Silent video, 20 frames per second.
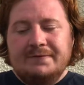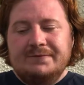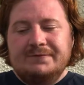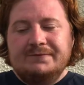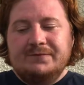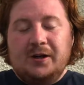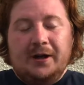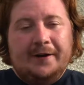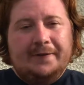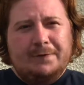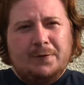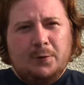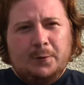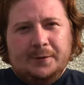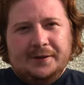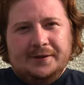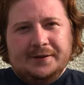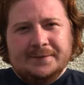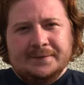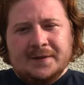going
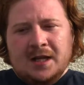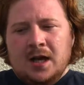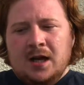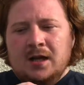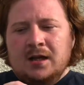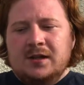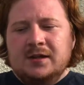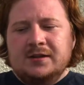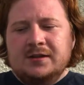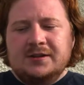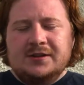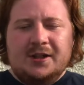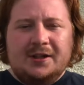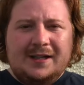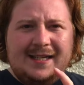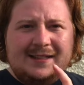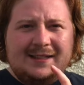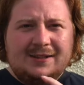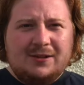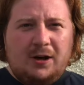forward. So
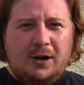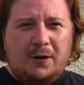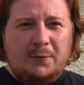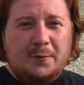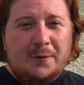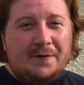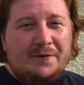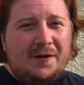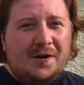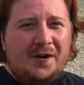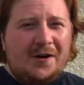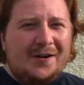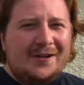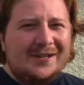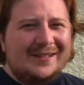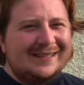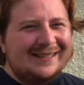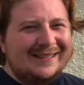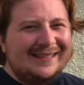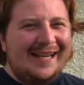let's start off with our
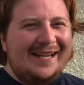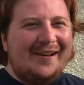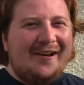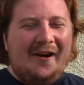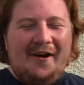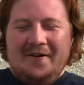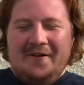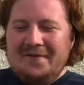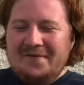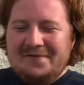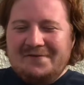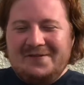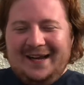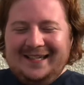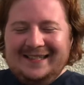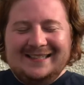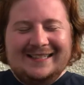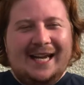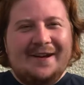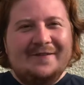Seeker
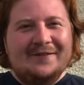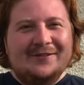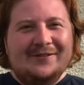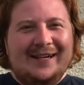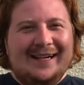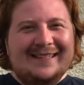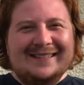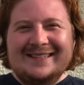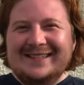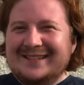Fang Saber Dragon.